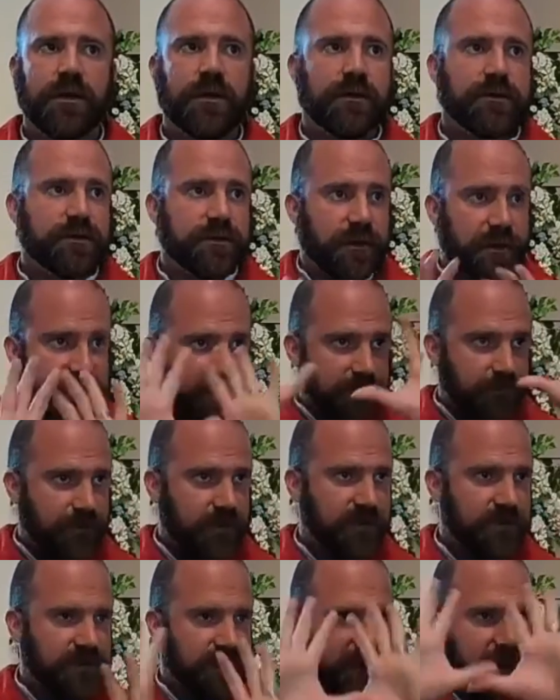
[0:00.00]
So that's something
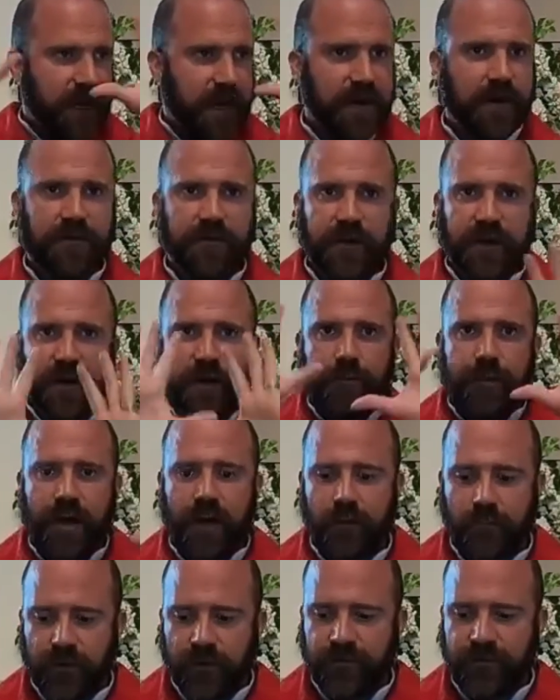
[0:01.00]
just to kind of think about
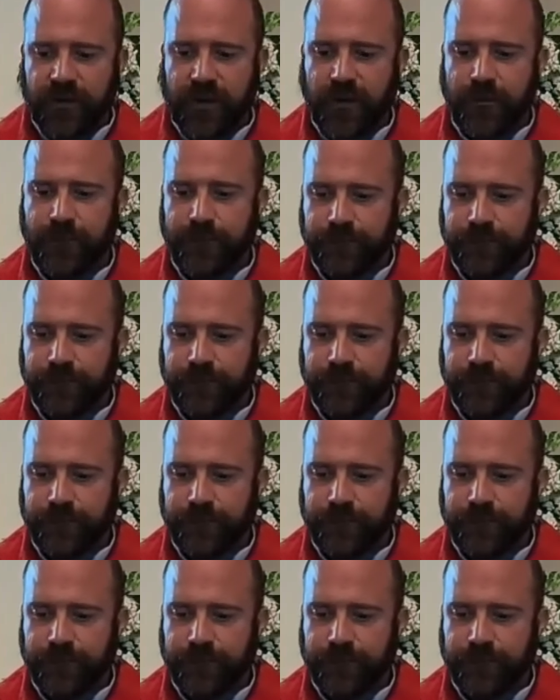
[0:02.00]
with that.